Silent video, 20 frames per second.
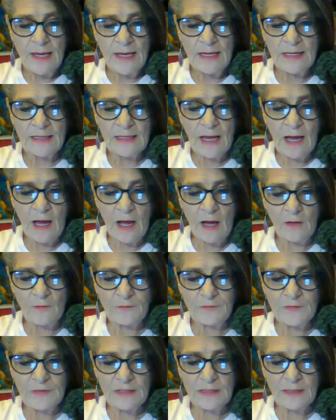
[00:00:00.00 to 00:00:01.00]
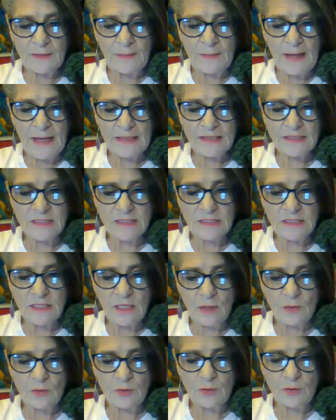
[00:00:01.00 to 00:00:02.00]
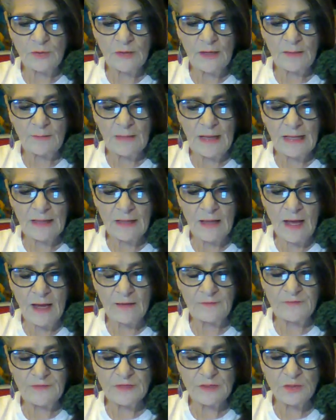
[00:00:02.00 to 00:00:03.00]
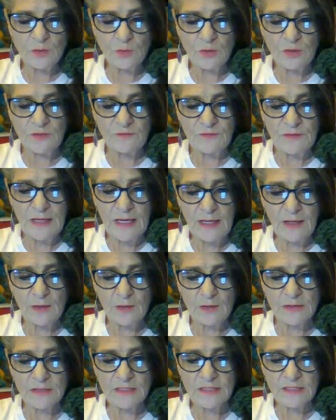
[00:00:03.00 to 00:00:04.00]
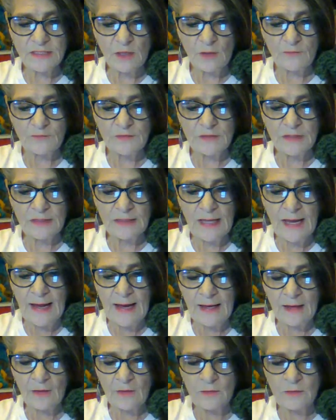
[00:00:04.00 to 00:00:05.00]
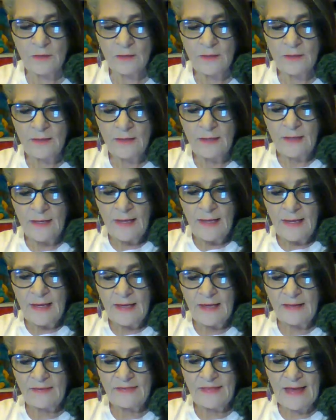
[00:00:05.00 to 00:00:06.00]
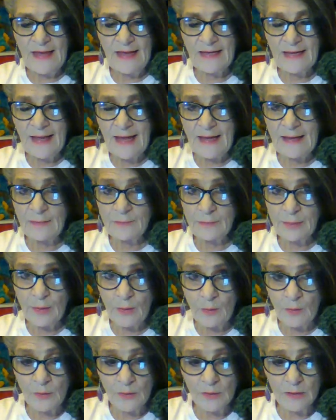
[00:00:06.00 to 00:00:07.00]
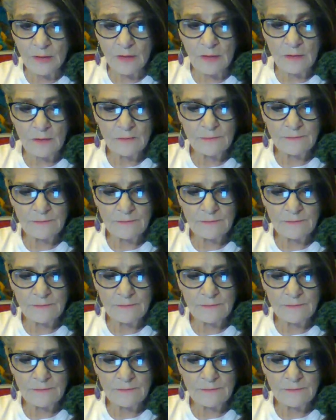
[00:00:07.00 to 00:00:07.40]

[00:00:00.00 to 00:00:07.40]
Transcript: And often am I to tell you that my life is one of care and self-denial, and that I am poor?